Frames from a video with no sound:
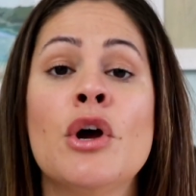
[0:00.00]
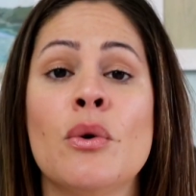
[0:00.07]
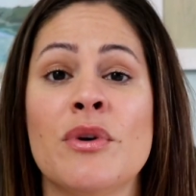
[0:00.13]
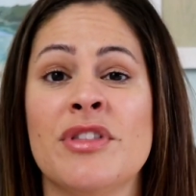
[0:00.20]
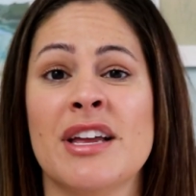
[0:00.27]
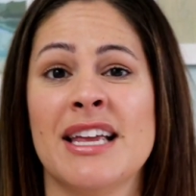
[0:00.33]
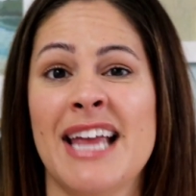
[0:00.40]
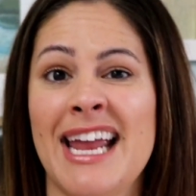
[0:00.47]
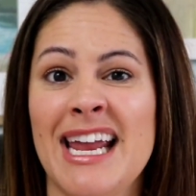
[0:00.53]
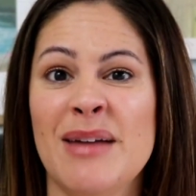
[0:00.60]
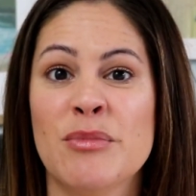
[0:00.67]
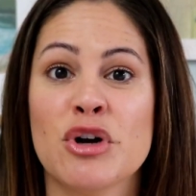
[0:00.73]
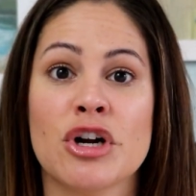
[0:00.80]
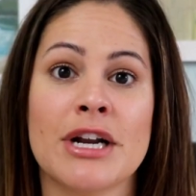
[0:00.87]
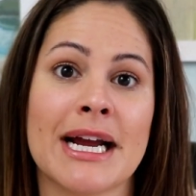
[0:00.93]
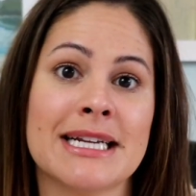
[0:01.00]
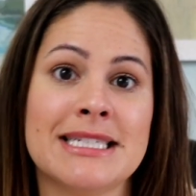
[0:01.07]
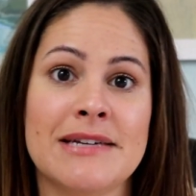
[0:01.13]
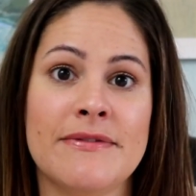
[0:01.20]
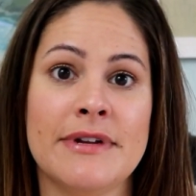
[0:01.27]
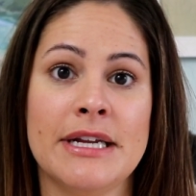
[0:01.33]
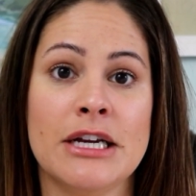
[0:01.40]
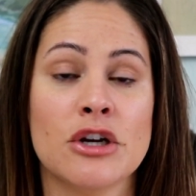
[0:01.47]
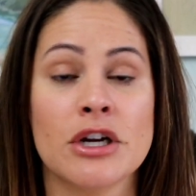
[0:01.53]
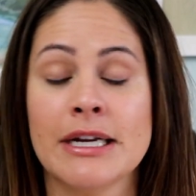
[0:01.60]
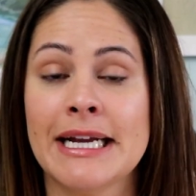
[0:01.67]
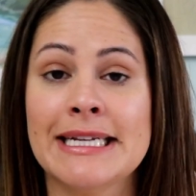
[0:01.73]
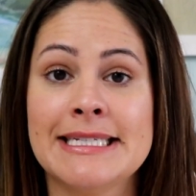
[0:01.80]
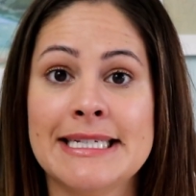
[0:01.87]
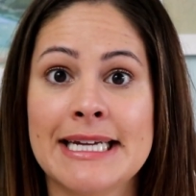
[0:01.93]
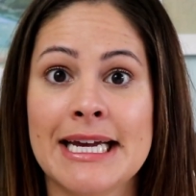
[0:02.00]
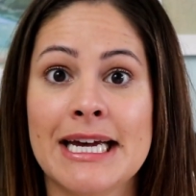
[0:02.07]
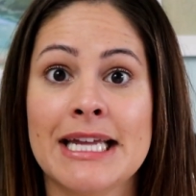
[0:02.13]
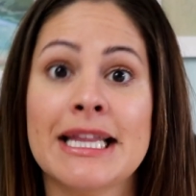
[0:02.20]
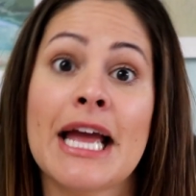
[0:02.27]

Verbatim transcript: with a game or an activity or an idea